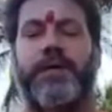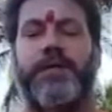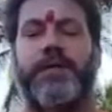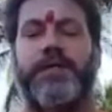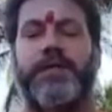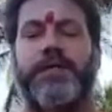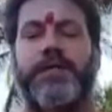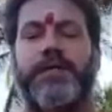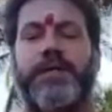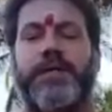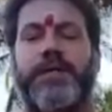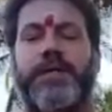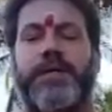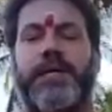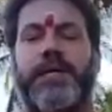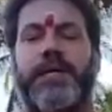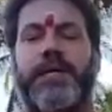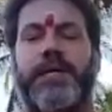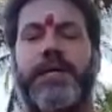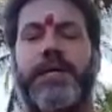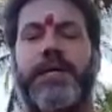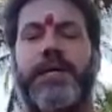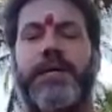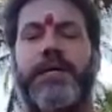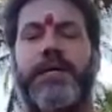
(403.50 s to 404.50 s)

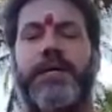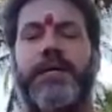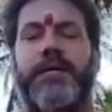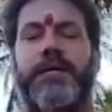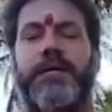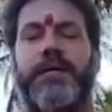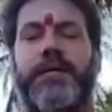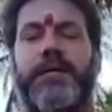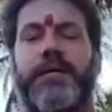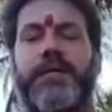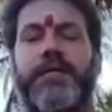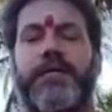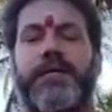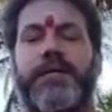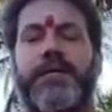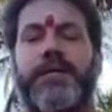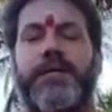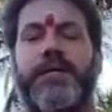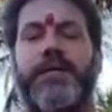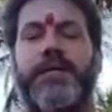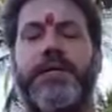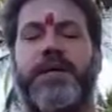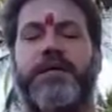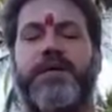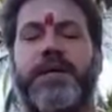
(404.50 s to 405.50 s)
see and hear and
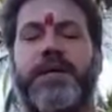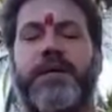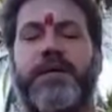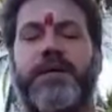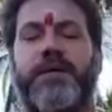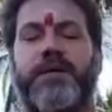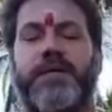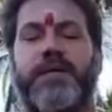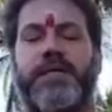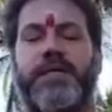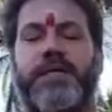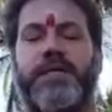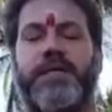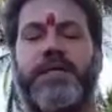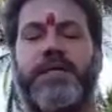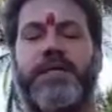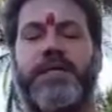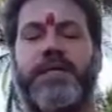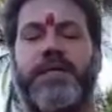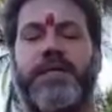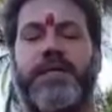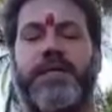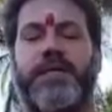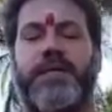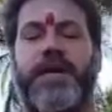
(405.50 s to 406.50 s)
perceive with our
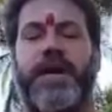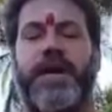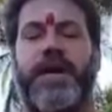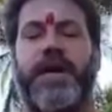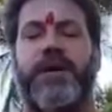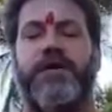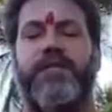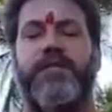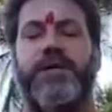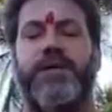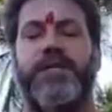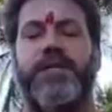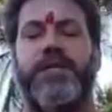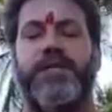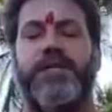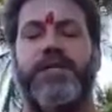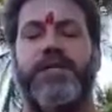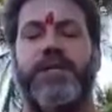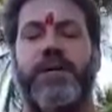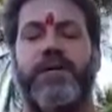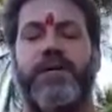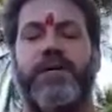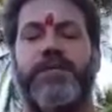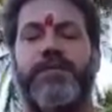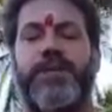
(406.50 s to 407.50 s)
senses that which is
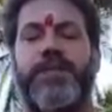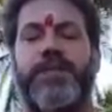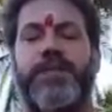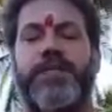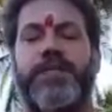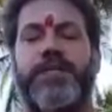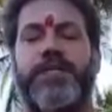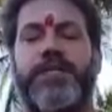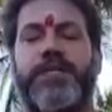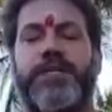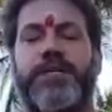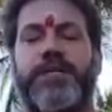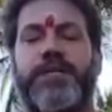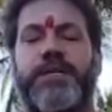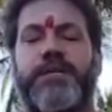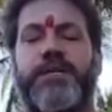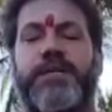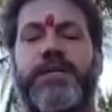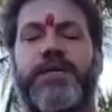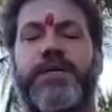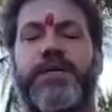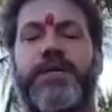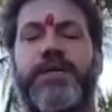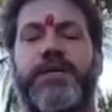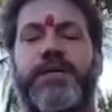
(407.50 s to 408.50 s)
auspicious and
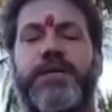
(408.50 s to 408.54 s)
good,